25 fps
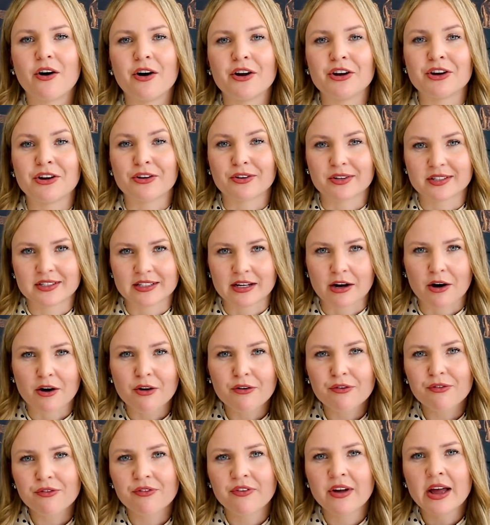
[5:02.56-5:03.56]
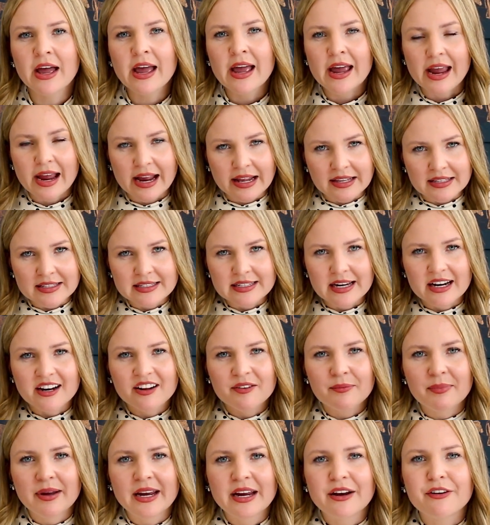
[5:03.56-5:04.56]
on yourself instead
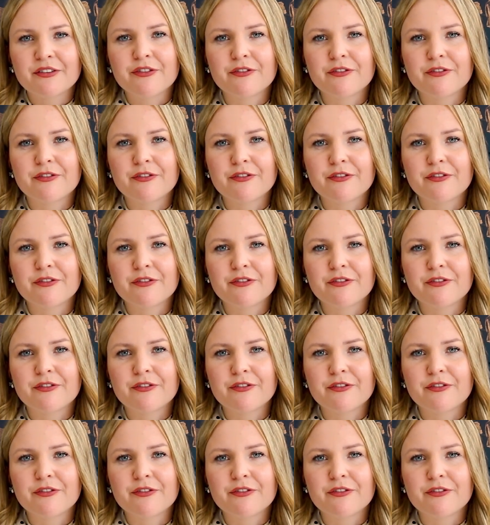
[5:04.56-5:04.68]
of being